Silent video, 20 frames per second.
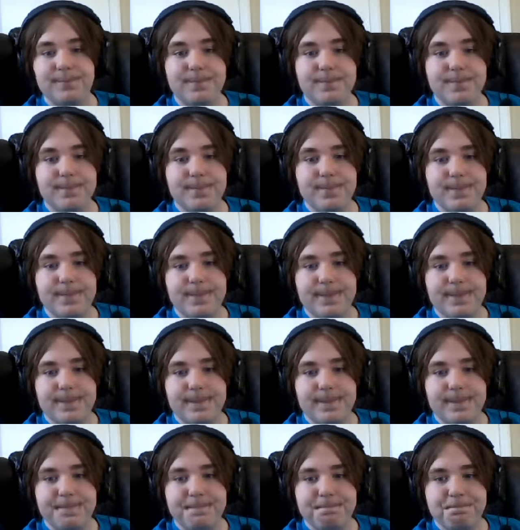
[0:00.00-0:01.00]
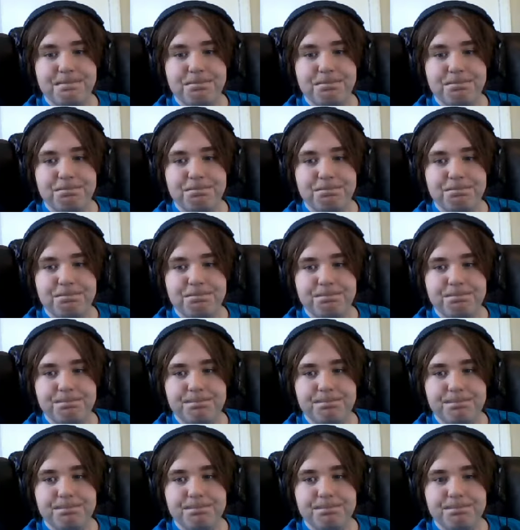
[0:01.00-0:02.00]

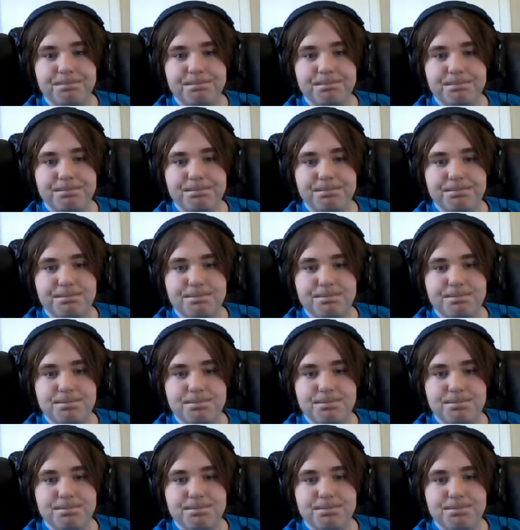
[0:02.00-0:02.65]
No one is speaking in this clip.